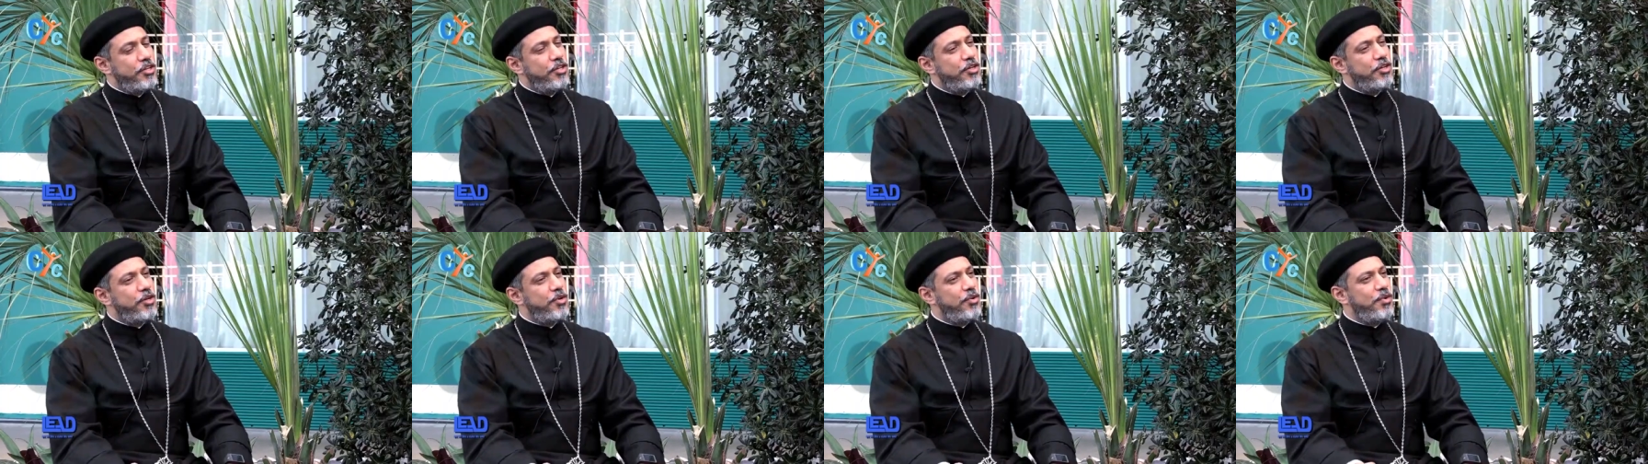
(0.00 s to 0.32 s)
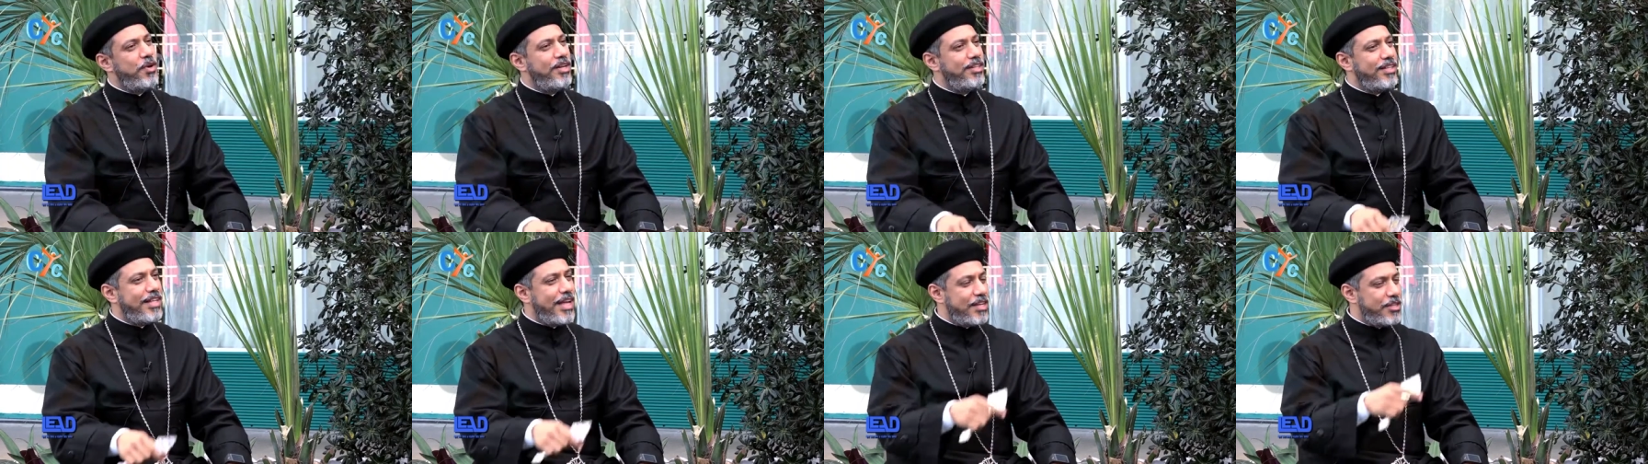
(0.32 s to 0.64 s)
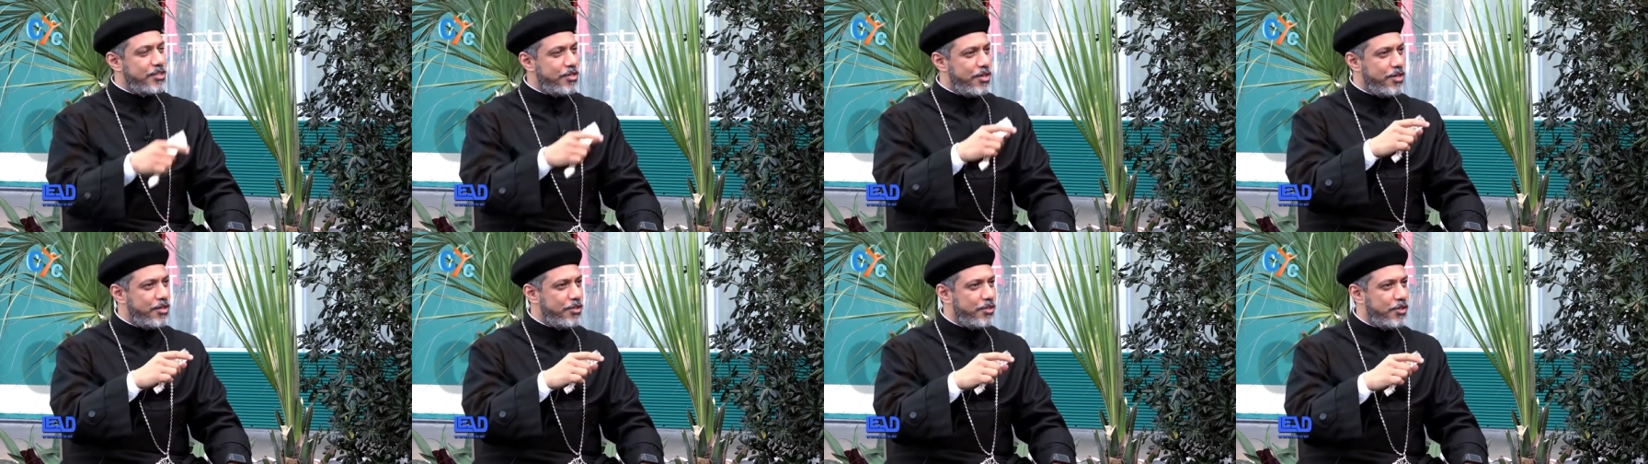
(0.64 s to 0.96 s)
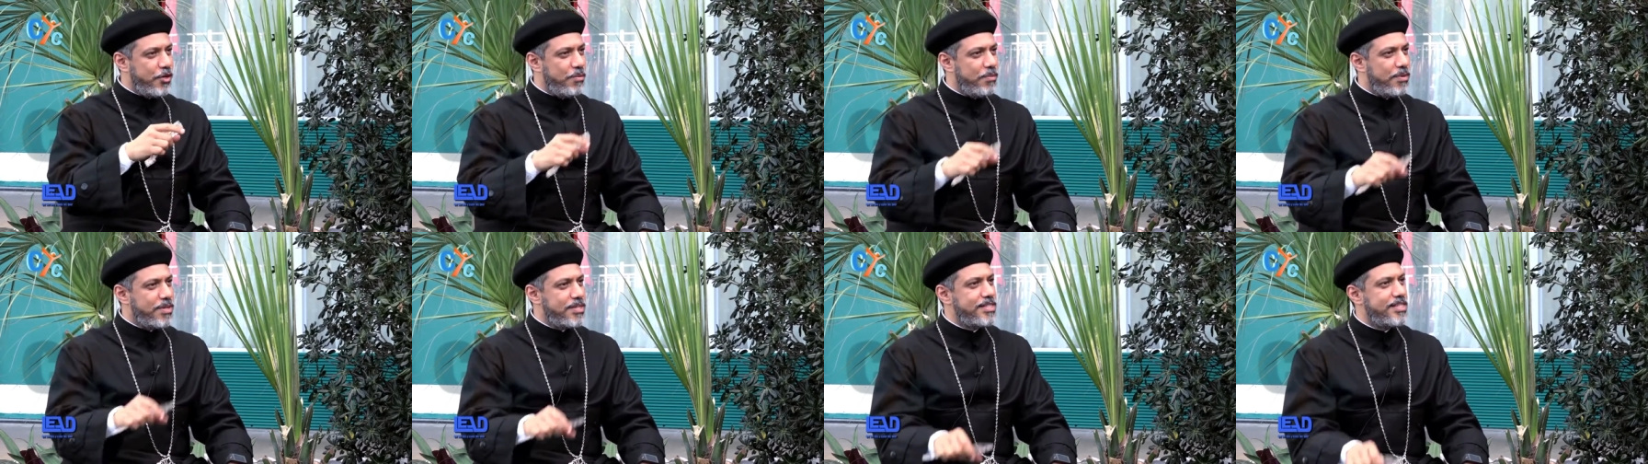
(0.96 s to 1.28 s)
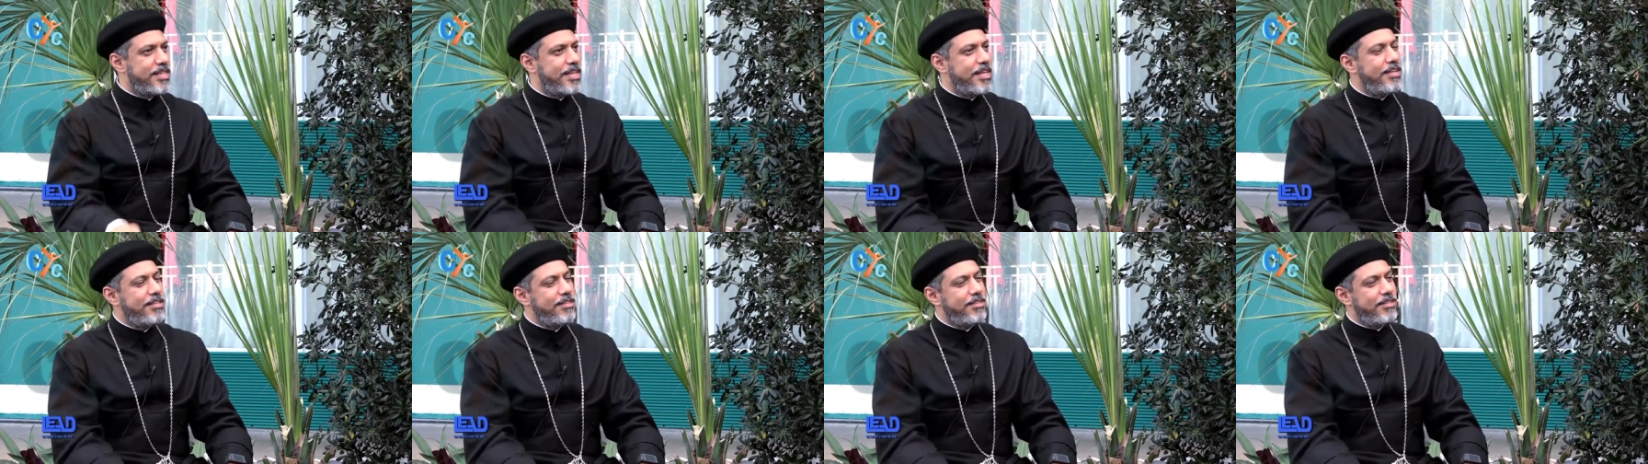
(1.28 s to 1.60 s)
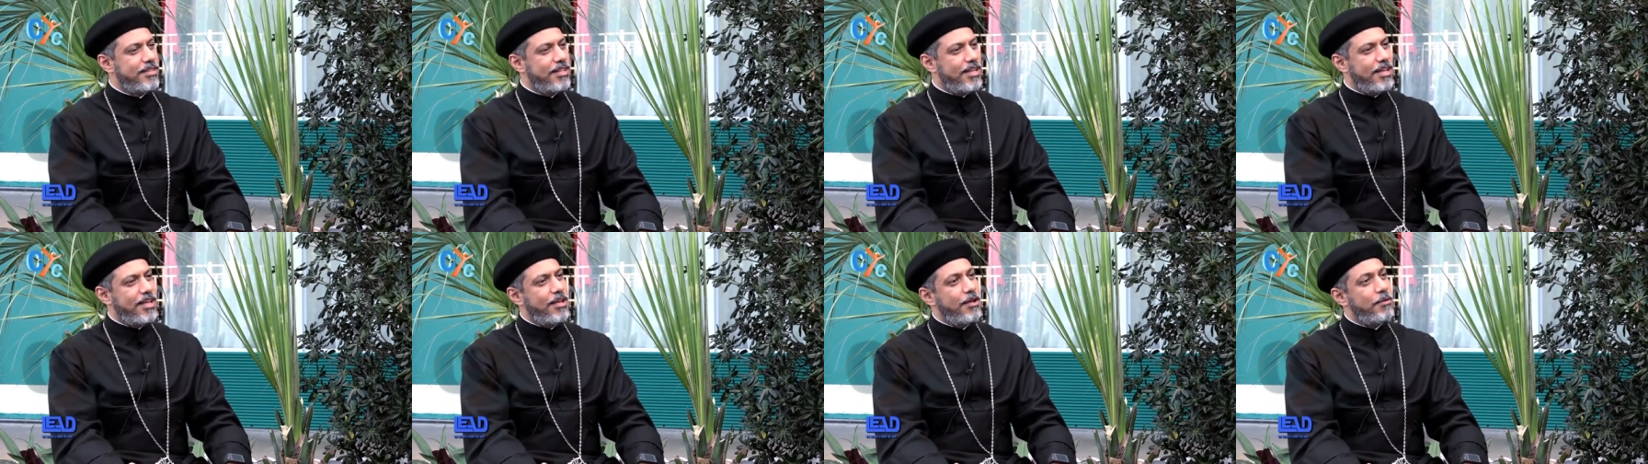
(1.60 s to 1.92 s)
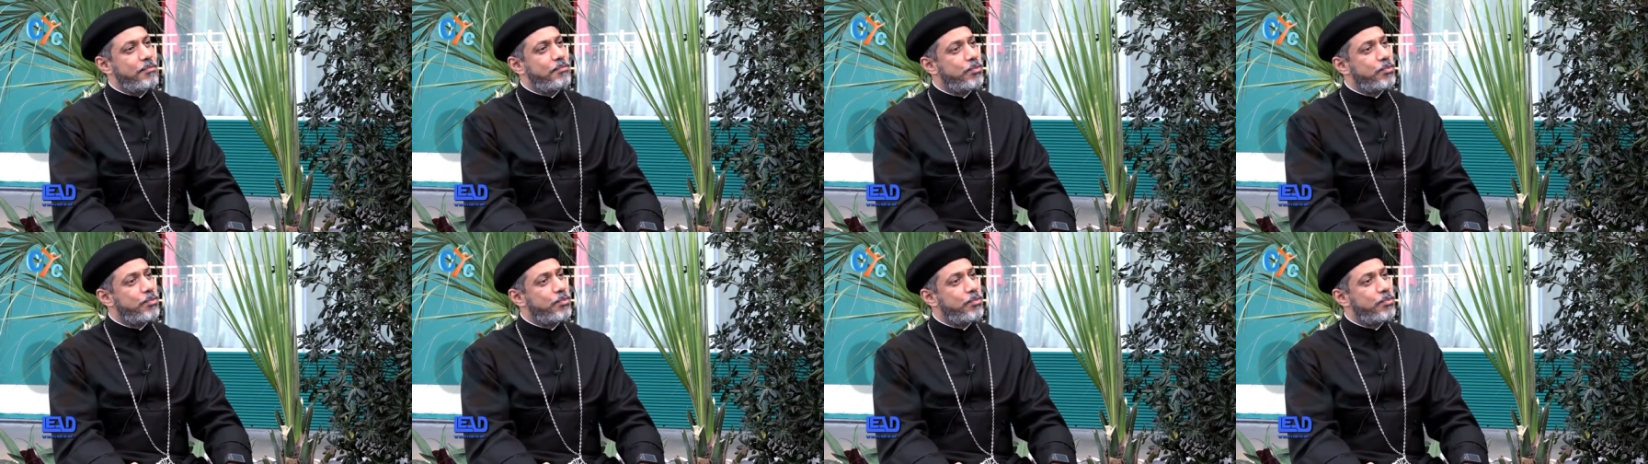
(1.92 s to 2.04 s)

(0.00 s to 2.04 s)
You know what, actually, Thomas, in uh,